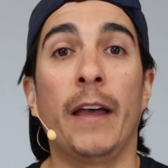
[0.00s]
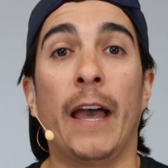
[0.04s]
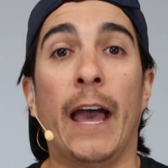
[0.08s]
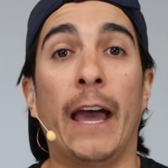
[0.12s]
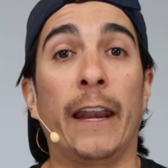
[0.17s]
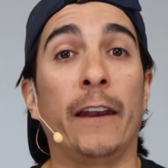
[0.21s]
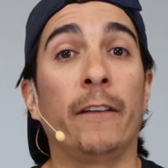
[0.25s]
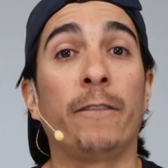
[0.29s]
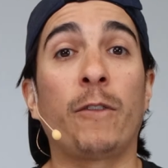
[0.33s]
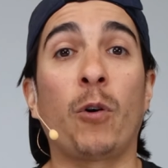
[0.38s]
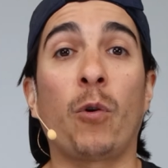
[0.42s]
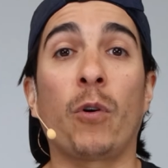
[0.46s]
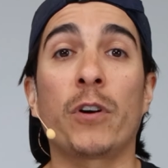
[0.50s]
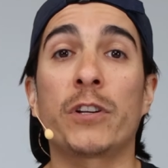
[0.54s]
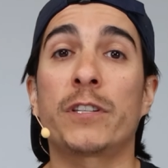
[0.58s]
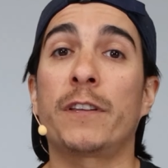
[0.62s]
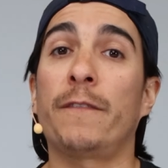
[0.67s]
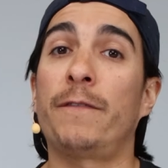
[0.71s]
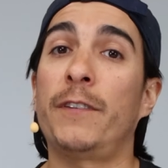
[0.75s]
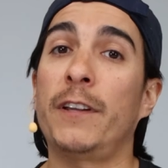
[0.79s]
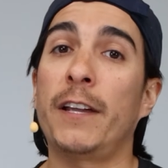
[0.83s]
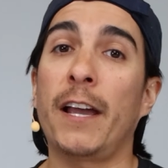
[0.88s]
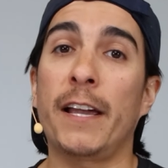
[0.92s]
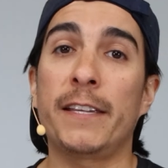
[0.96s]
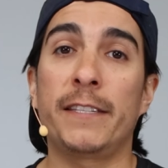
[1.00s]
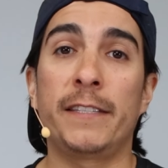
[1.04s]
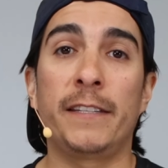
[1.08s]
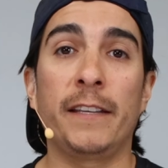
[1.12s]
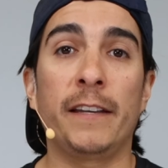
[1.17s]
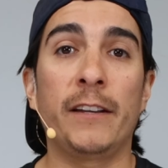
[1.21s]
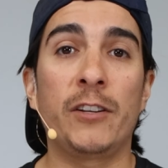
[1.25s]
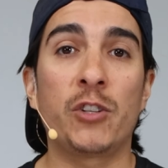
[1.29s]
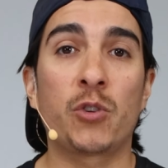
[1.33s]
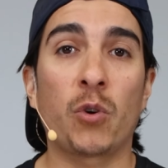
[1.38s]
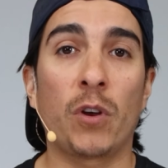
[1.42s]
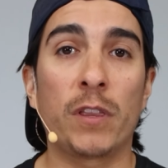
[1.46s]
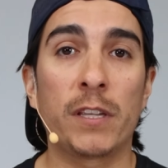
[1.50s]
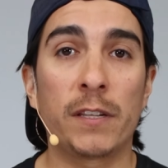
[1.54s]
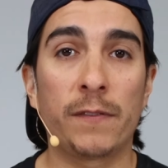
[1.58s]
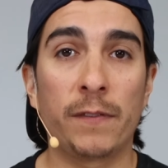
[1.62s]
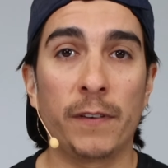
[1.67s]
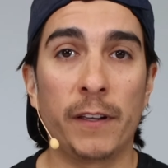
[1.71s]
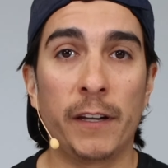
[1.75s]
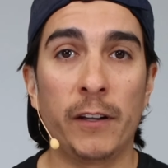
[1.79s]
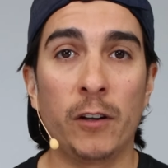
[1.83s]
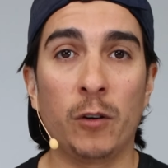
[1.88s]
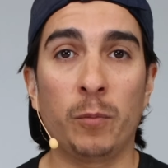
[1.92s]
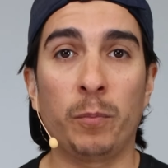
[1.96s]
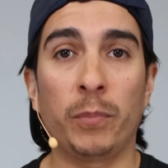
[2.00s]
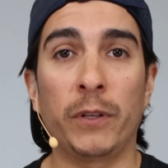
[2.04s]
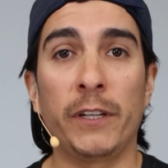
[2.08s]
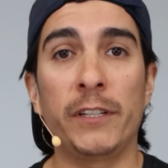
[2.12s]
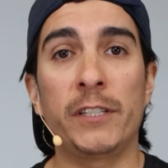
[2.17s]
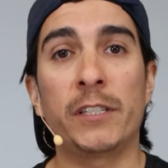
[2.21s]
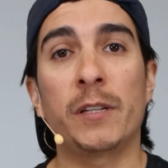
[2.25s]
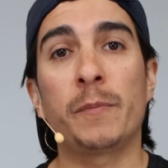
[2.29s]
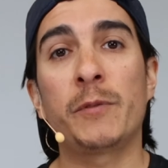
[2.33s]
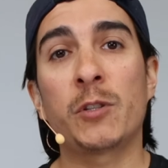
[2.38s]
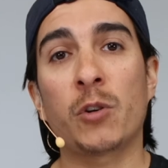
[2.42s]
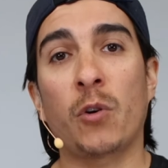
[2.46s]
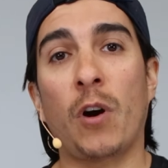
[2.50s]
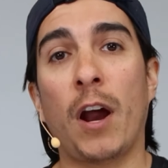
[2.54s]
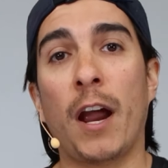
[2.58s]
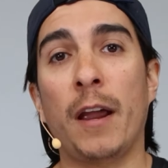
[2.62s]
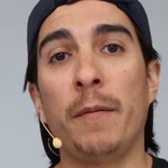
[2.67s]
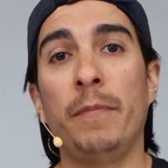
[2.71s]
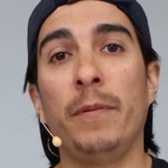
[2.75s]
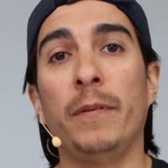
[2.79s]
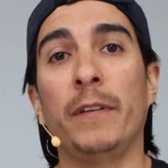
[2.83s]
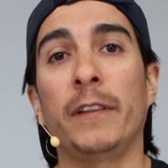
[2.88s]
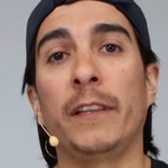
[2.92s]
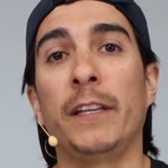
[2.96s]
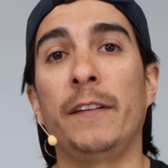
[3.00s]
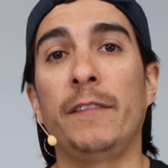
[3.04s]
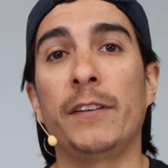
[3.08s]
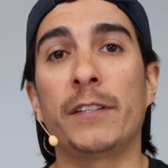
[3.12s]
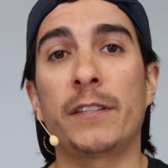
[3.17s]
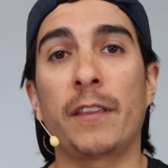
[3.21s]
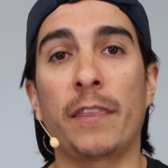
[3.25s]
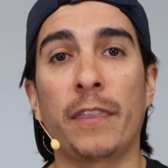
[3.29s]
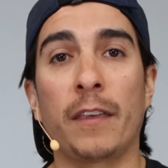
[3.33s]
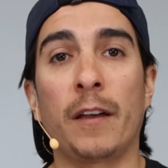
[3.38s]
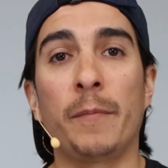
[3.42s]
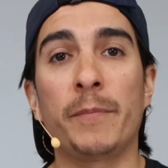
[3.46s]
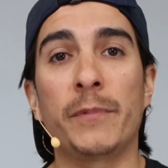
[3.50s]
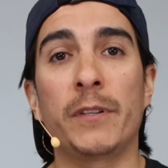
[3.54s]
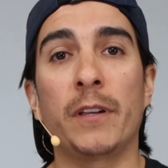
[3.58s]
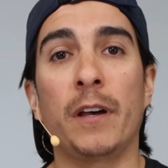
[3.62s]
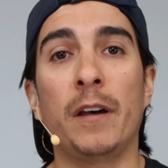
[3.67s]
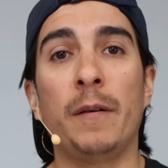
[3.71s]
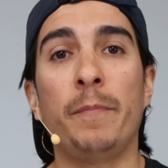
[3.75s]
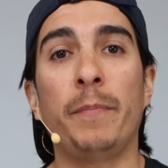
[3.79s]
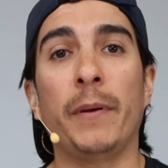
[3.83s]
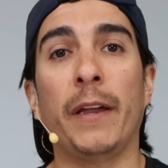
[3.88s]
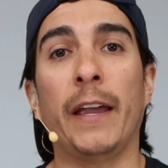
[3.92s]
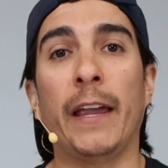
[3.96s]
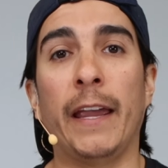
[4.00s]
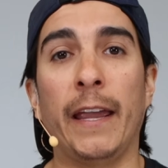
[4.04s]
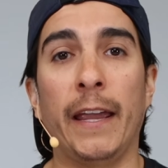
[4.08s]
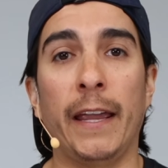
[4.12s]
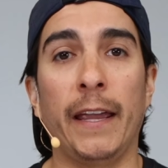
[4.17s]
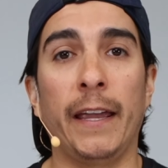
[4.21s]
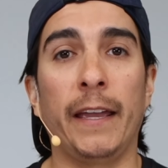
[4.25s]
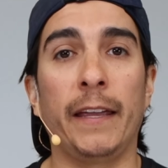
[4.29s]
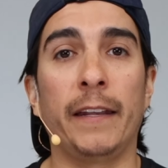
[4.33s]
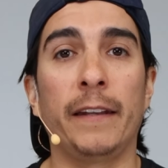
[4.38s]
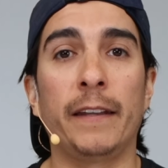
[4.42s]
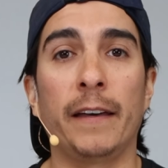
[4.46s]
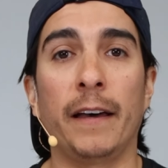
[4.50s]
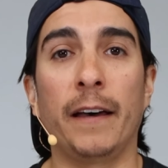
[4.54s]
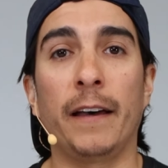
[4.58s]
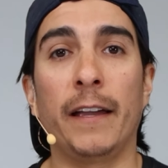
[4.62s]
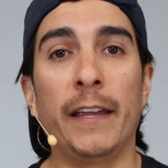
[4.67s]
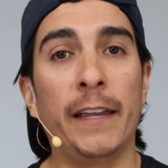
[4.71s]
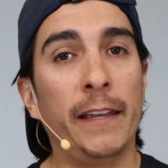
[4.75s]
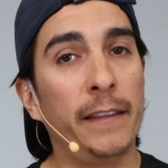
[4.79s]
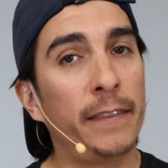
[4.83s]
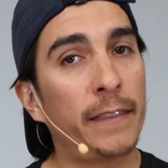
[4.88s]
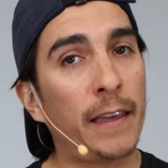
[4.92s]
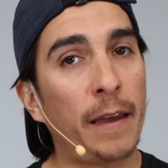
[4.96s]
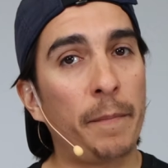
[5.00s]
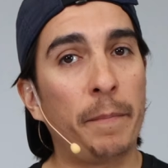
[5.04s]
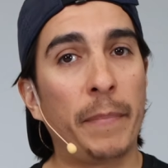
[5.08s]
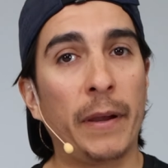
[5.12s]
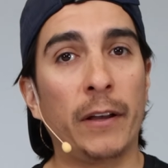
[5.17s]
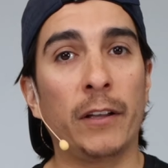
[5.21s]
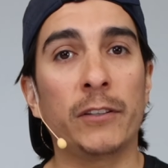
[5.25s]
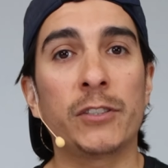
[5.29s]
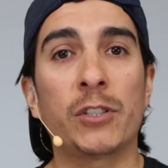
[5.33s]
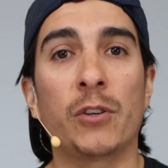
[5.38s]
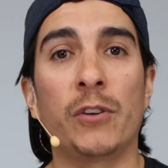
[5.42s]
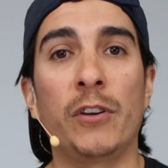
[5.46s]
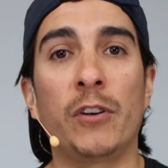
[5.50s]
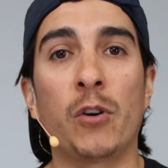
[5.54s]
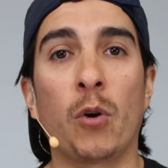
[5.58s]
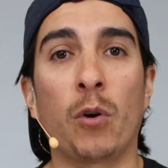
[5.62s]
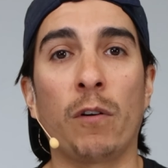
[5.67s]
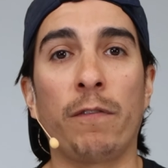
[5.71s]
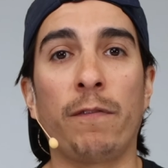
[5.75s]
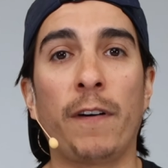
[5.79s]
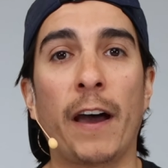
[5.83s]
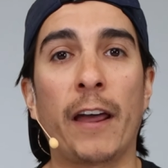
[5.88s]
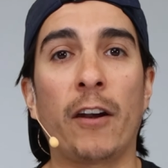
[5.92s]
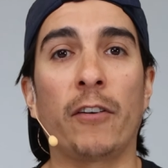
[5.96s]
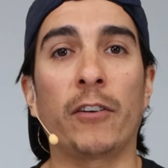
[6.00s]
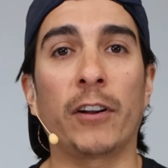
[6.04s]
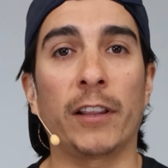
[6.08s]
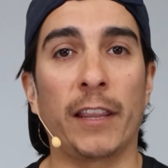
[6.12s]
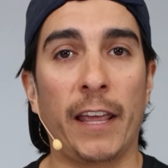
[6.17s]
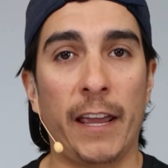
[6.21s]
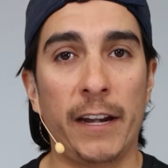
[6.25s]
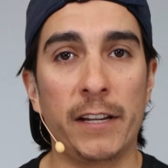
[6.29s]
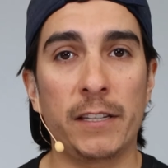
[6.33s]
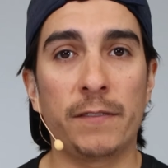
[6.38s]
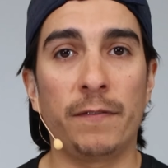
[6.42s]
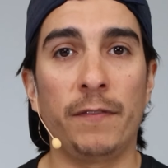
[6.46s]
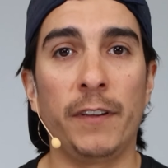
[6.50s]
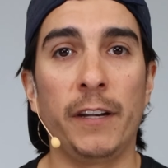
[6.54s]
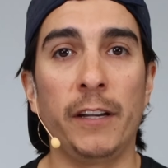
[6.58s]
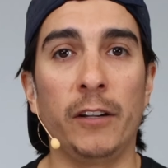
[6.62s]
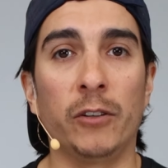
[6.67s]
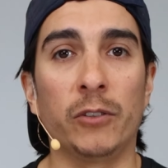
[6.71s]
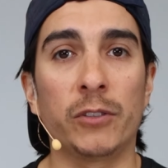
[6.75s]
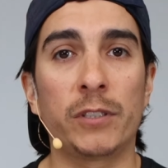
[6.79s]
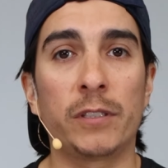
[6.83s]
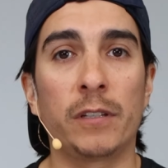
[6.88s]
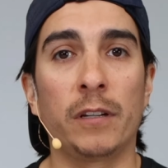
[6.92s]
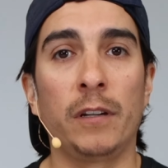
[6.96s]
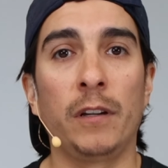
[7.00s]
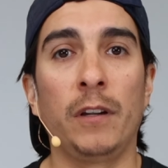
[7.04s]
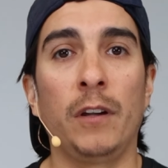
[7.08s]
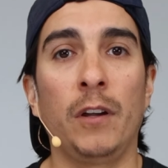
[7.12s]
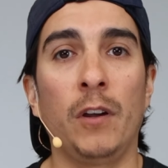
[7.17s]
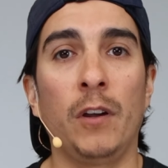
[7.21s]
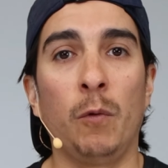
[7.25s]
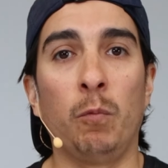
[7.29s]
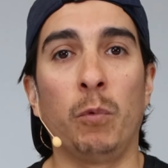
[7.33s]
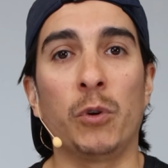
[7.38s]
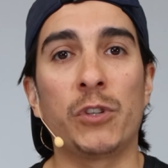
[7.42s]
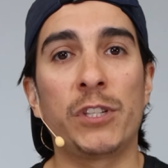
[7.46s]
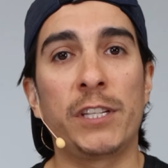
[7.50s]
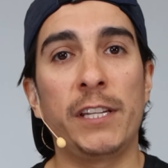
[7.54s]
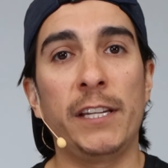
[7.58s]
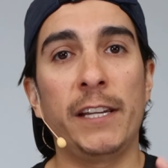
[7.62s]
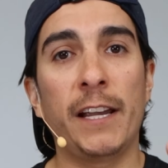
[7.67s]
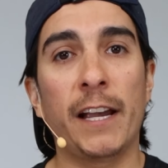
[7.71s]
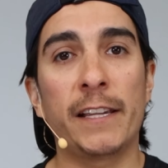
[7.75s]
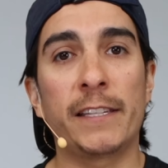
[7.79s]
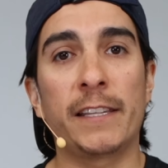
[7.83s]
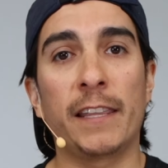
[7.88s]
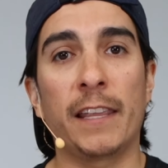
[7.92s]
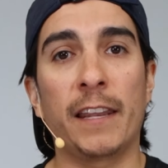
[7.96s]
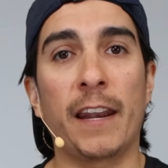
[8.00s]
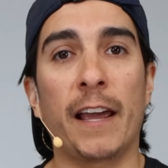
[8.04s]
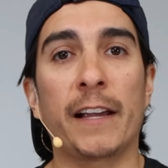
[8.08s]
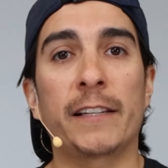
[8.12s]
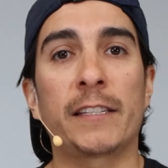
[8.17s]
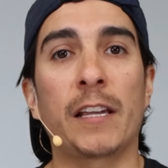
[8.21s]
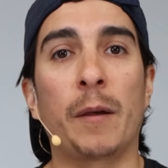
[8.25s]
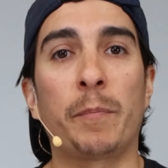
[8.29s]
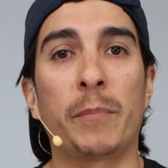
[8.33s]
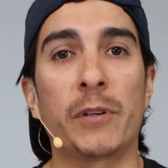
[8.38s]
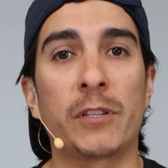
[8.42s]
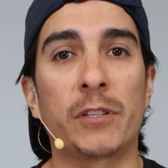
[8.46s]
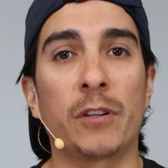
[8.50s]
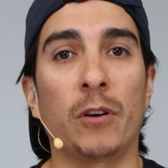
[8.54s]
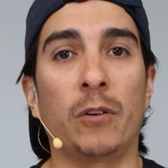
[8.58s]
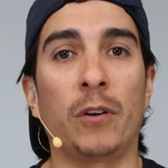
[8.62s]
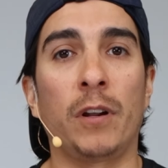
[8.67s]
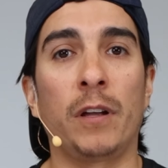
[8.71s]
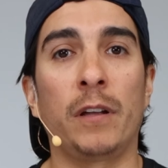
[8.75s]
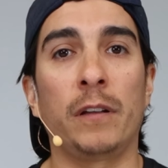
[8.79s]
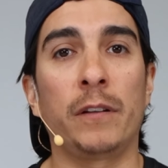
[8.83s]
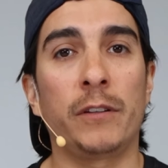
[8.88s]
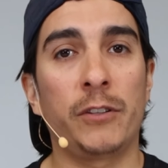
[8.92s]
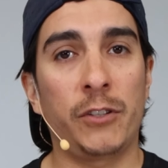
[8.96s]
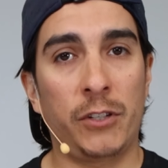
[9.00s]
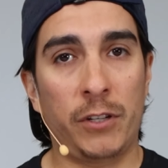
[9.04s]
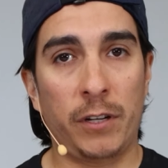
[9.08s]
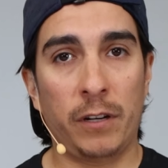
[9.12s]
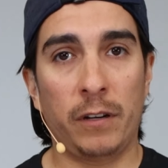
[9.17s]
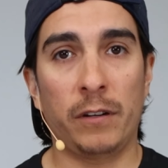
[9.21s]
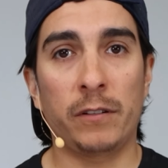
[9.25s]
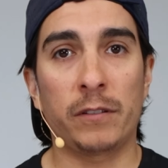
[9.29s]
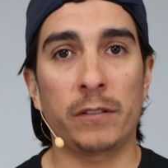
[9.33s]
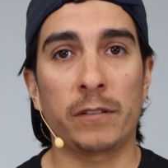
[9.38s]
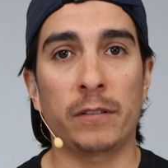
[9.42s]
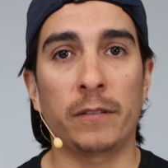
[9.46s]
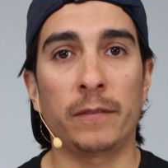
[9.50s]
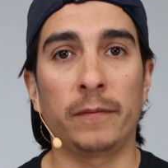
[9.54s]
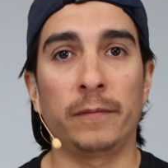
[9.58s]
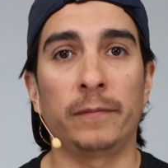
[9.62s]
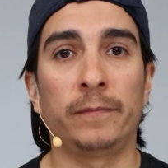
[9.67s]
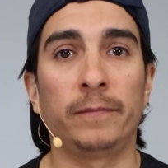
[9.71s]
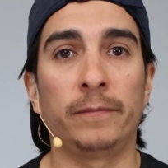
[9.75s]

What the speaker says: And of course, if you guys did enjoy this video, please subscribe, leave us a thumbs up, and hit that bell so you're notified on our latest videos. We'll see you guys in the next episode. Cheers.